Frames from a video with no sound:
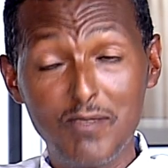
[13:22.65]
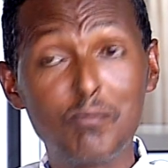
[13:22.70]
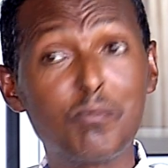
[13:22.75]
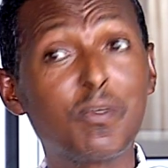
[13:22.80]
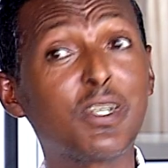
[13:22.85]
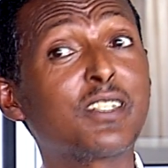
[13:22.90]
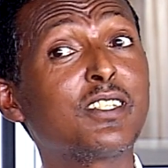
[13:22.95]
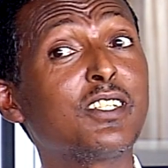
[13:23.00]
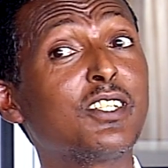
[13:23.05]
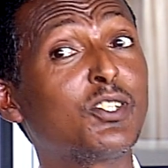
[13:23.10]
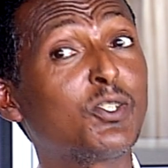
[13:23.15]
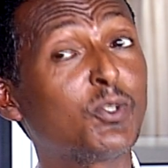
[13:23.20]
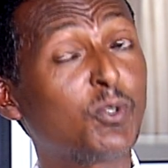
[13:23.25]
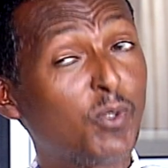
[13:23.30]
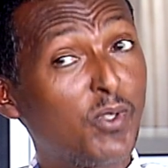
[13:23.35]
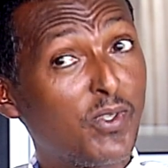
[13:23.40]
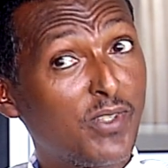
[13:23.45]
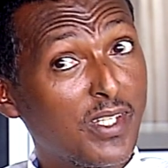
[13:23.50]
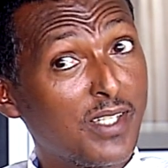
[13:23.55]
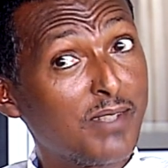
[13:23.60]
But it
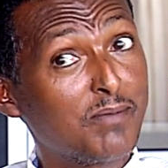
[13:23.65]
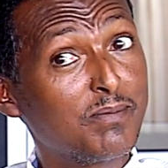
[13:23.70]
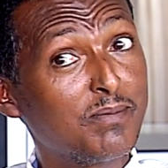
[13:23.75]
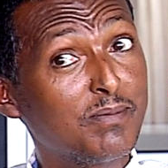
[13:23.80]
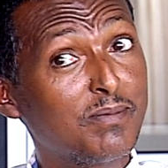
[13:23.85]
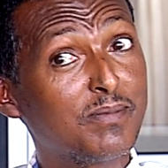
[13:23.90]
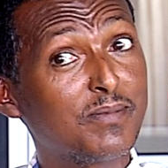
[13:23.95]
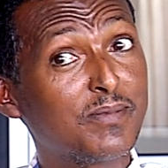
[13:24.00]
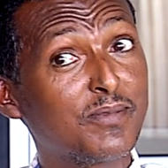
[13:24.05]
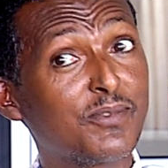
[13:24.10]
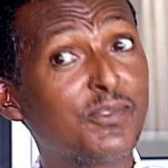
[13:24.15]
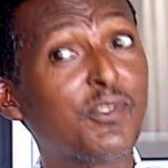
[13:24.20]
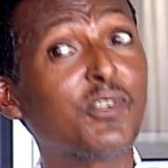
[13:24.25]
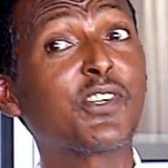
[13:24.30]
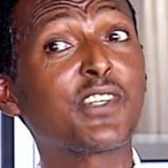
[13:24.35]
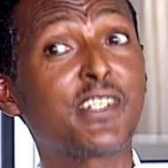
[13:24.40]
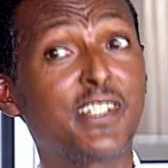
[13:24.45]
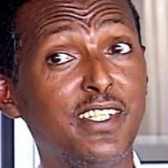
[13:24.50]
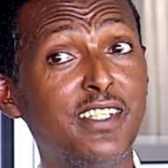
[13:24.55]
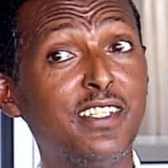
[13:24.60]
took them
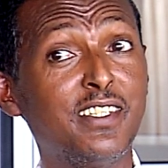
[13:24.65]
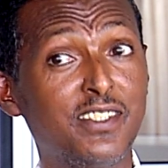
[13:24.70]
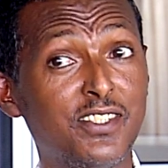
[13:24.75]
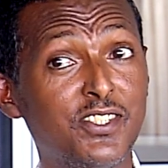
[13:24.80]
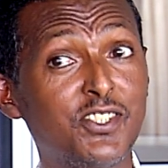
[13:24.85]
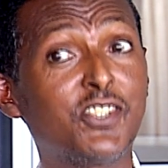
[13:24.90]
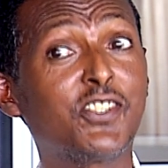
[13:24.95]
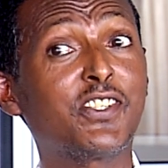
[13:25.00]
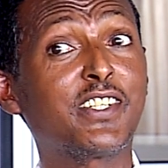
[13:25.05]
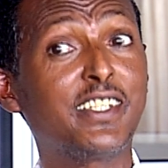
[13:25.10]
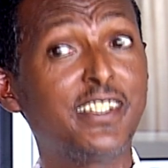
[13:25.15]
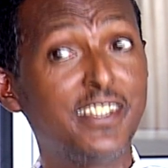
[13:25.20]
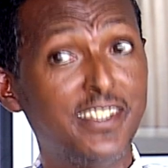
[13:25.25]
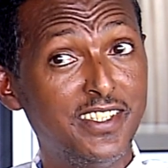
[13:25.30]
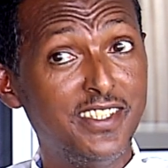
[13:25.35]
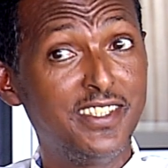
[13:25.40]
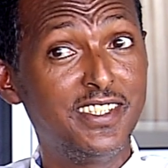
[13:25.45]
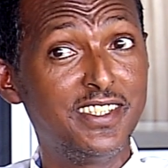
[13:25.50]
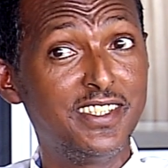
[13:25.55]
40 years already.